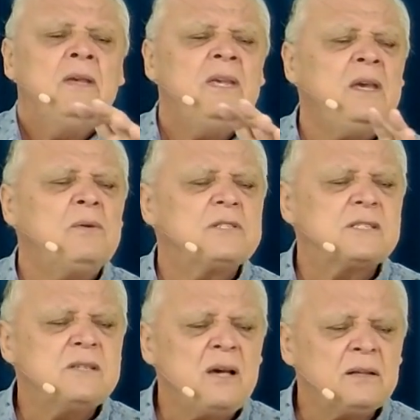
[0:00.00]
He
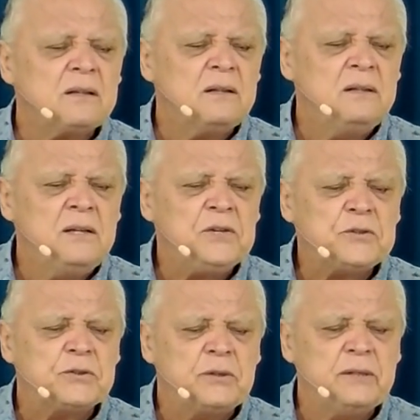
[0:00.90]
was not
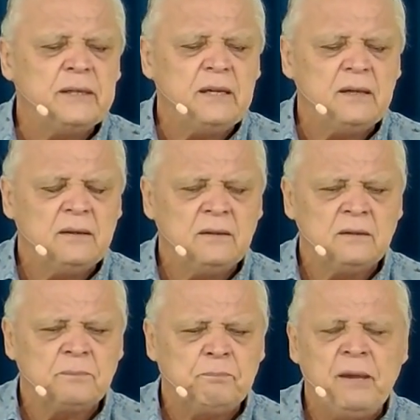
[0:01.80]
literally
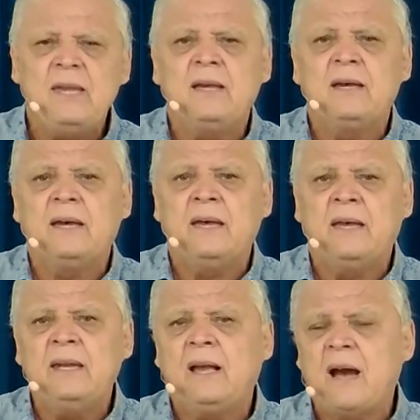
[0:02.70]
paying
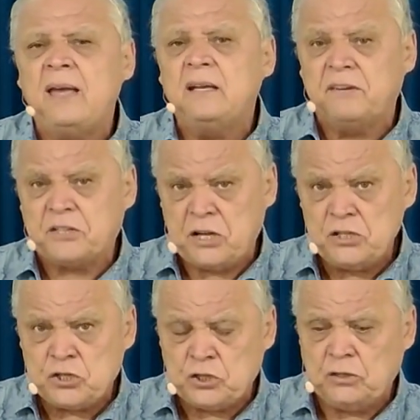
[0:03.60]
any kind of
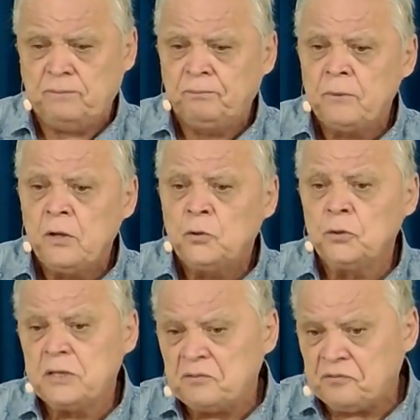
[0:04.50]
attention
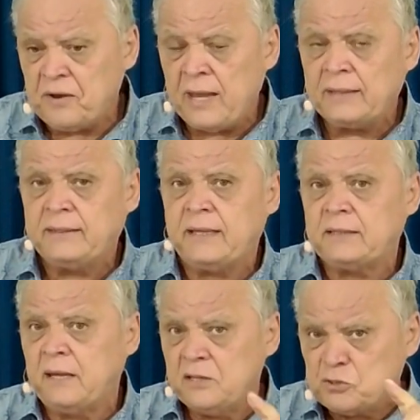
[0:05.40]
to the fact
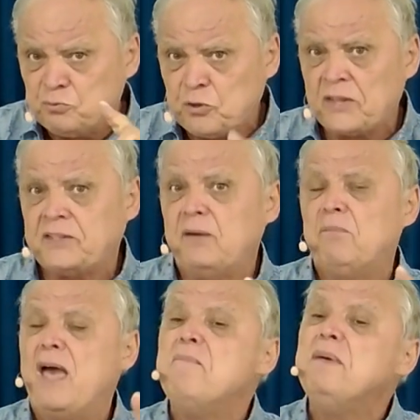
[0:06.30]
that his
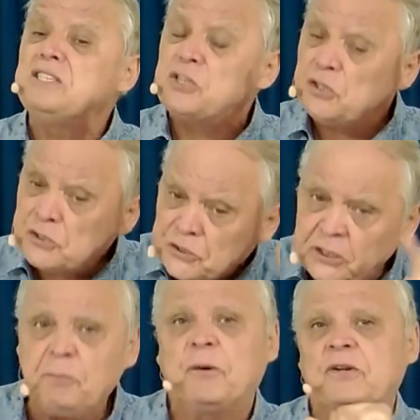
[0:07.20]
brethren might
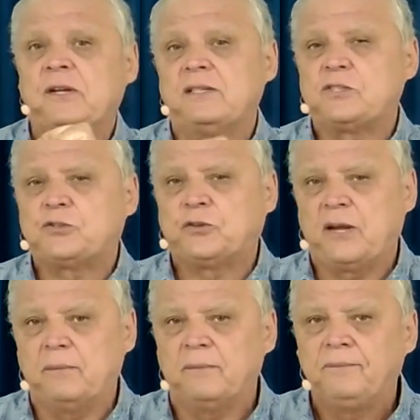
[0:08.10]
misinterpret his
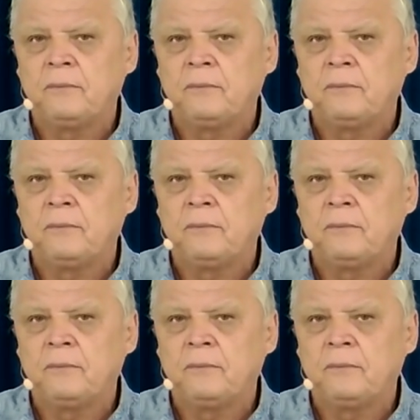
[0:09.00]
dream.